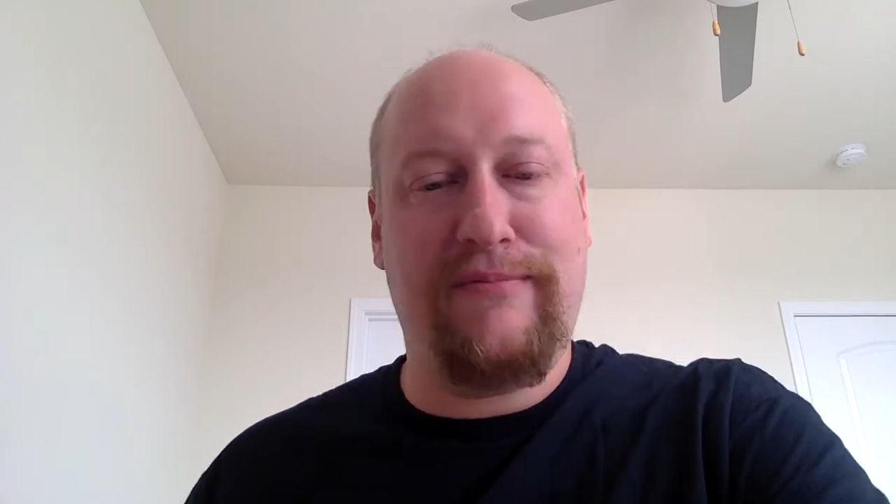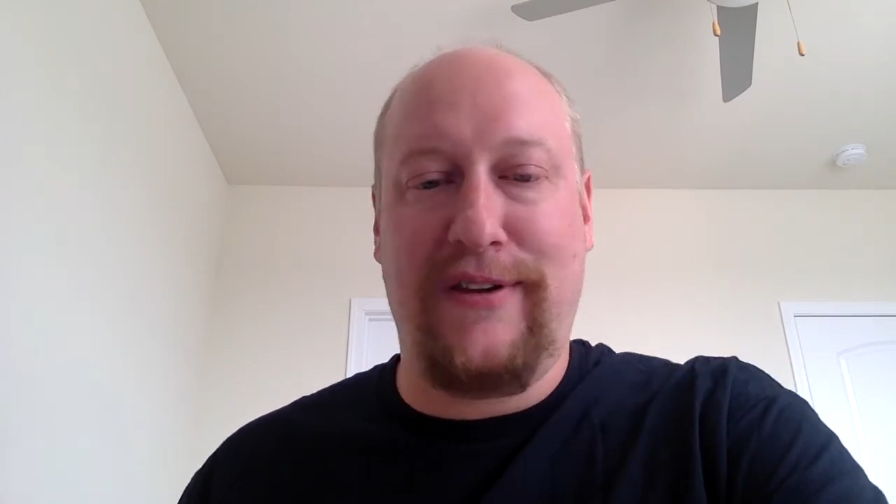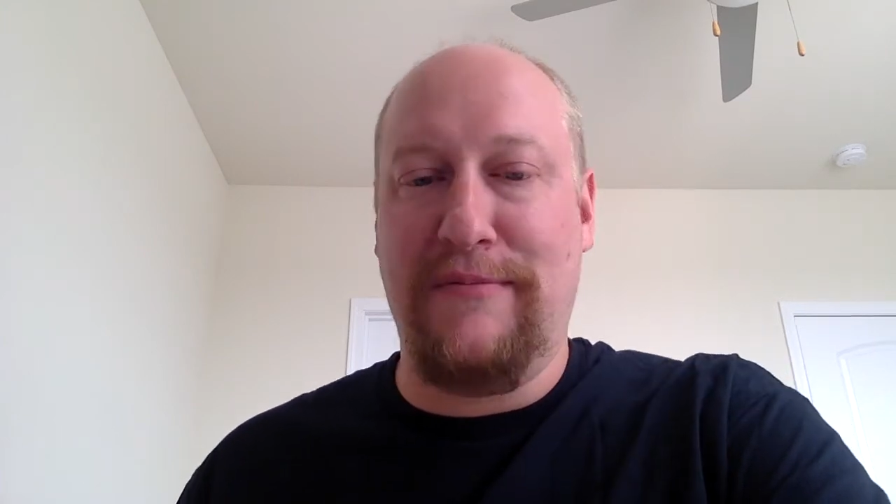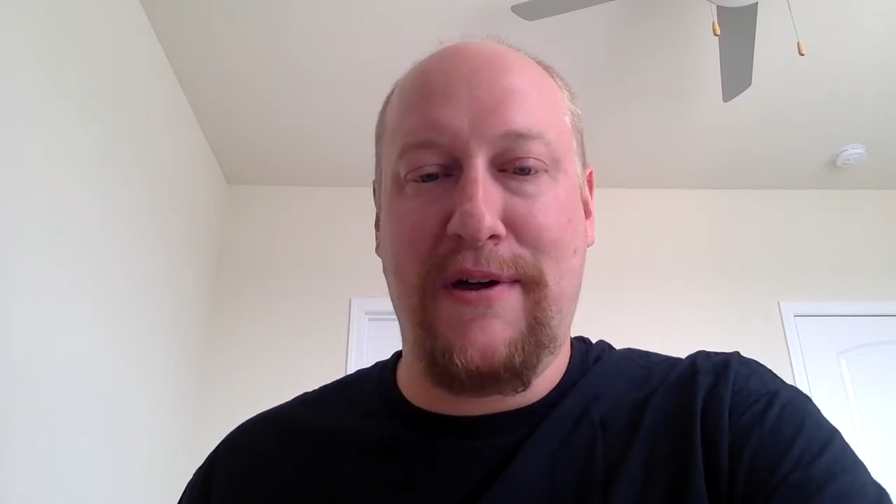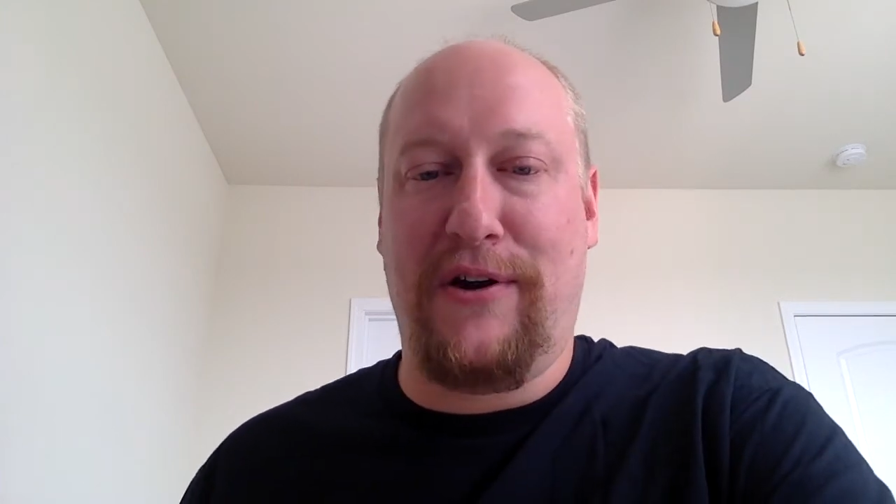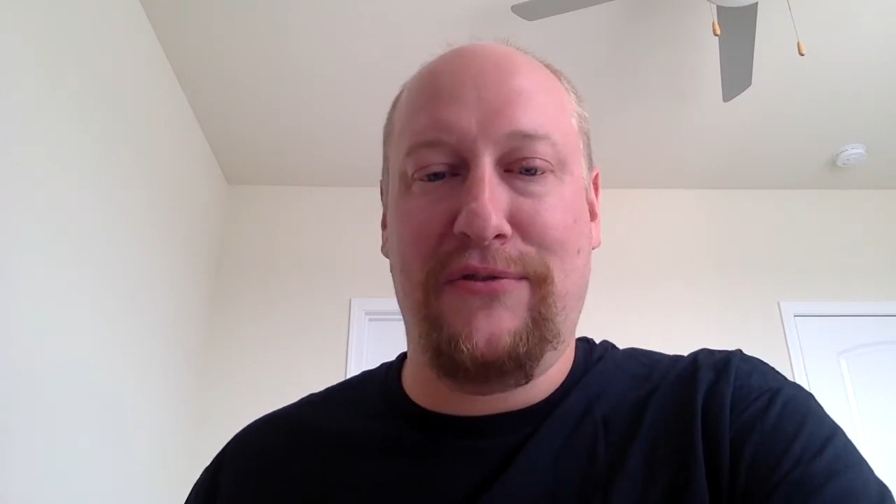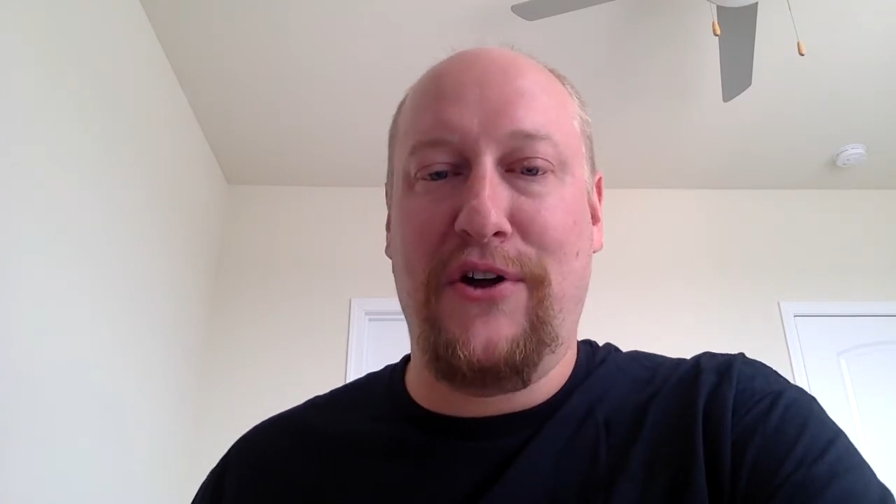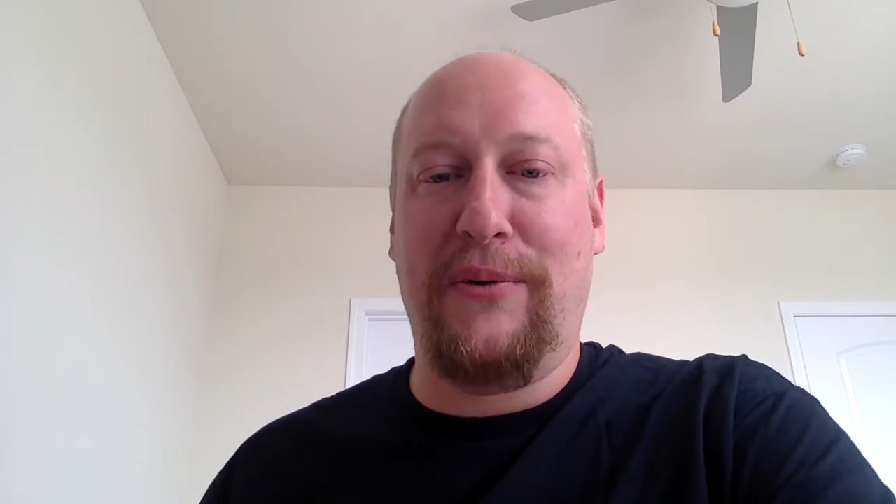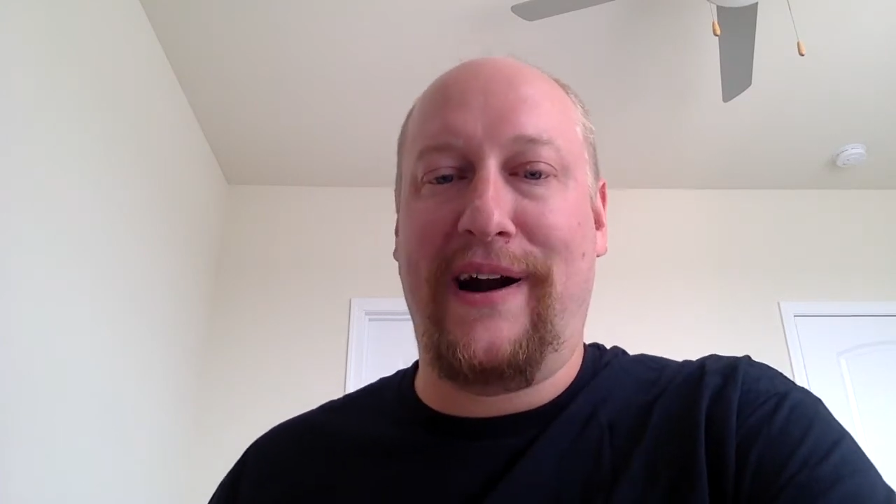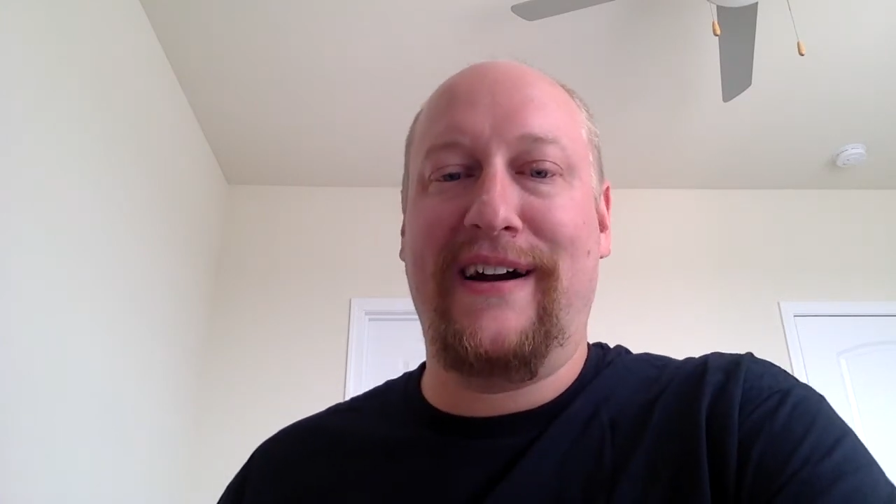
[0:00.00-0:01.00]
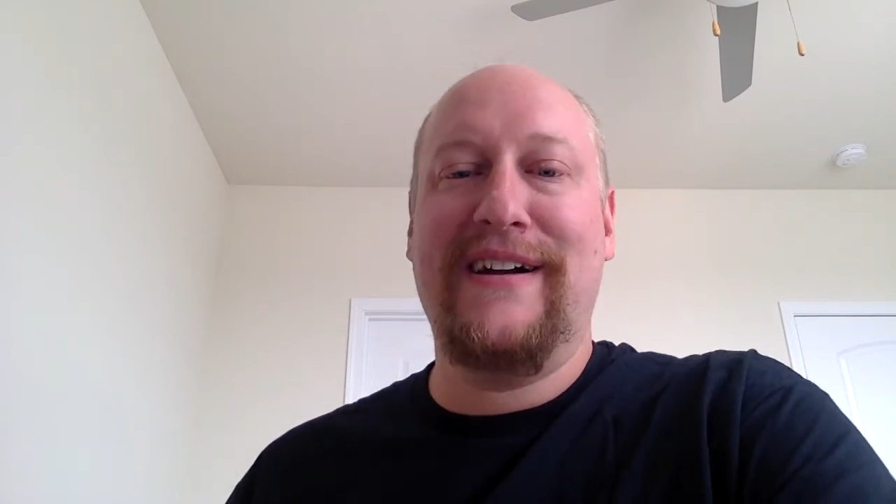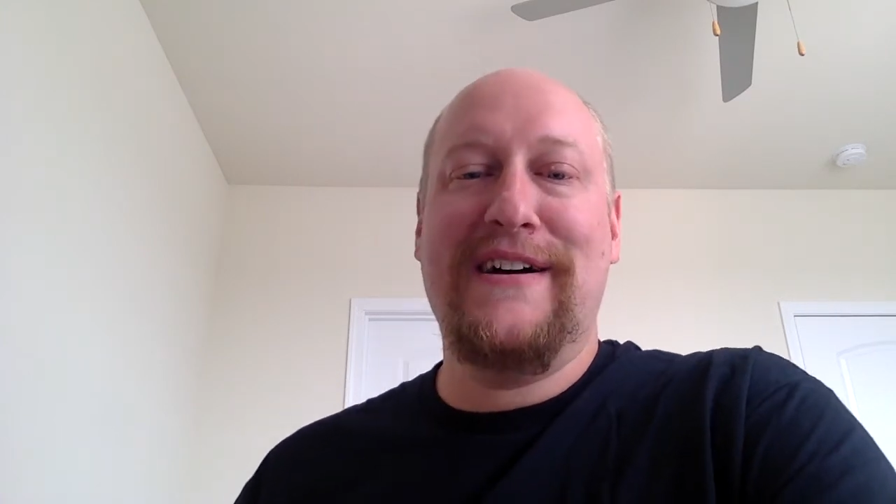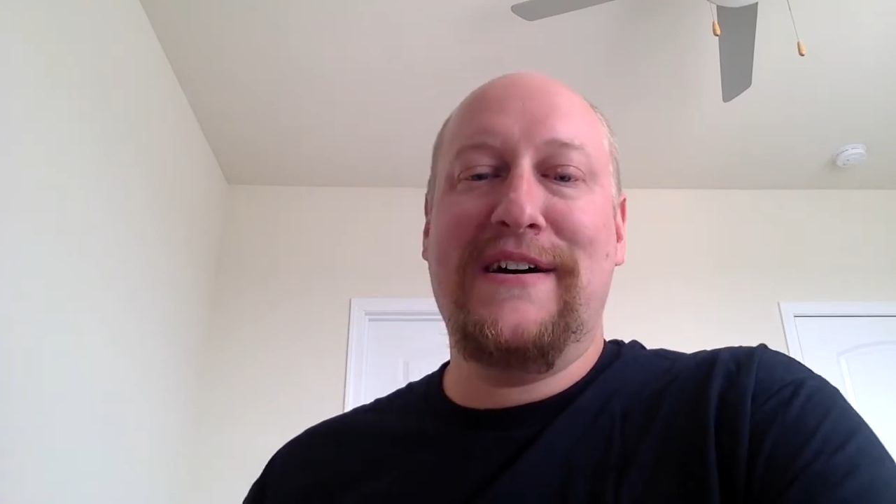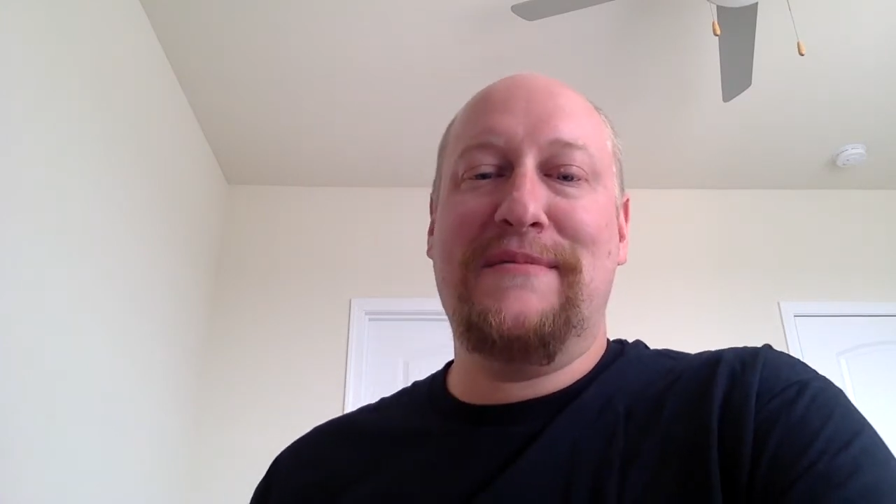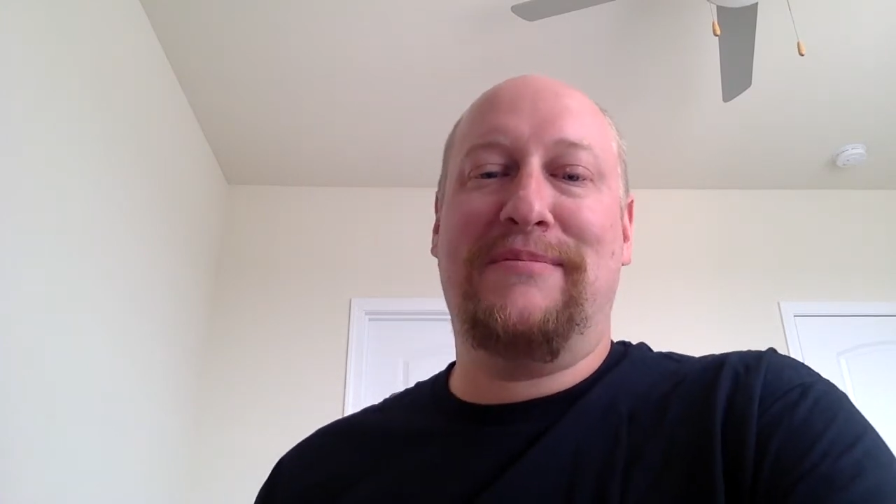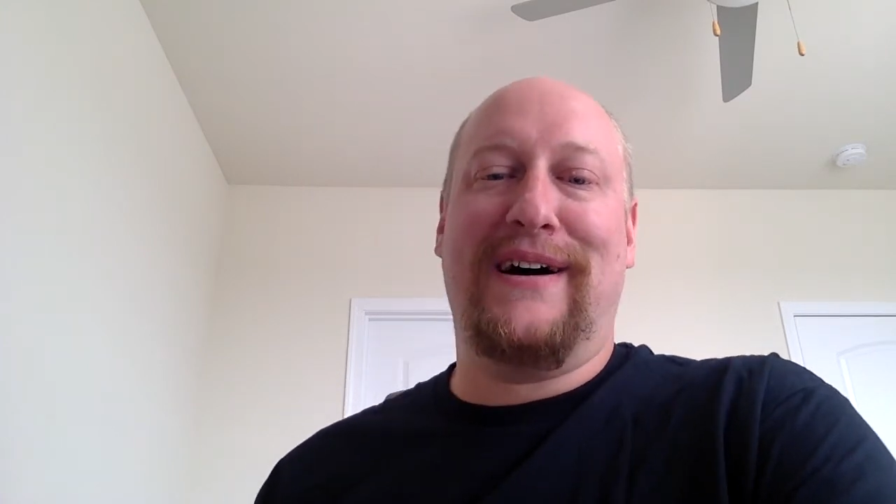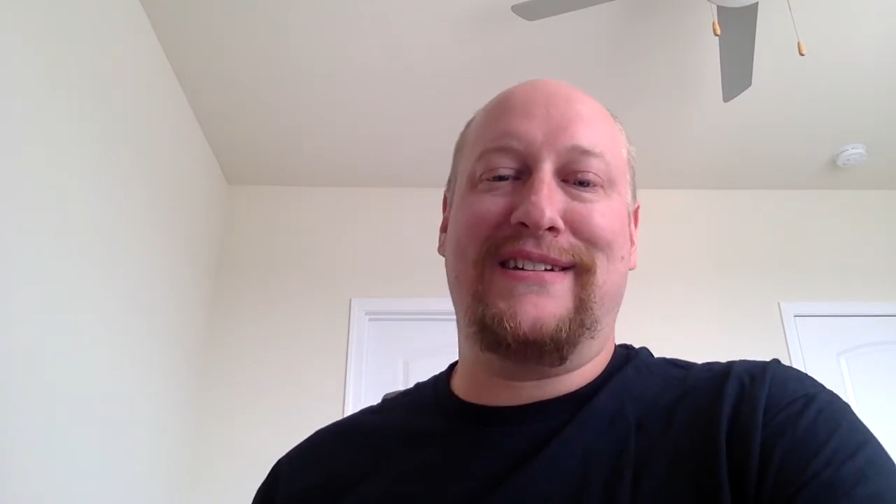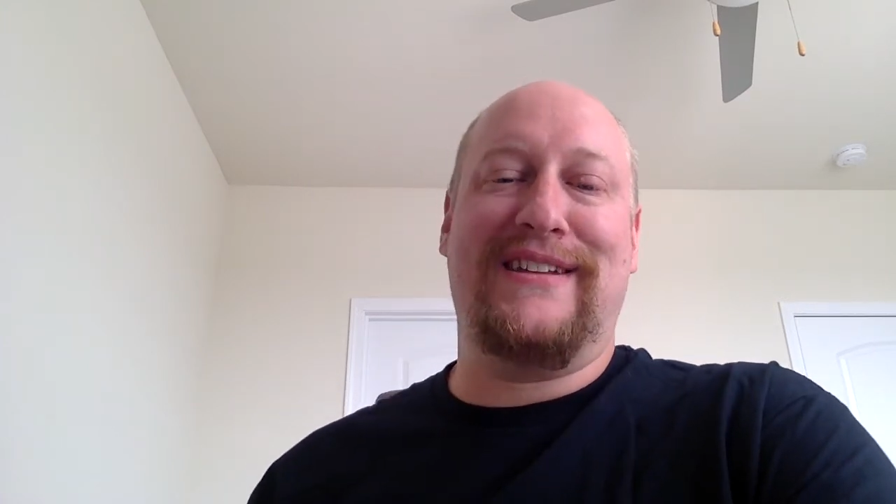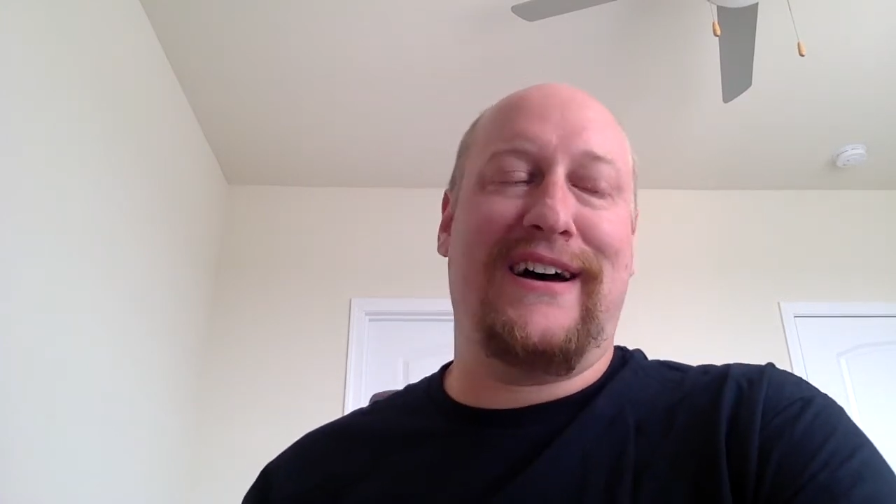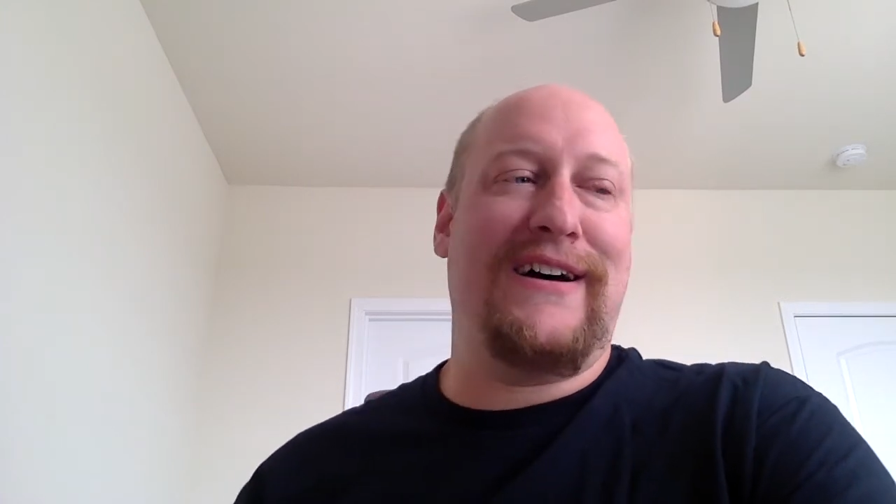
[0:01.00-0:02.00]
in the middle of nowhere. But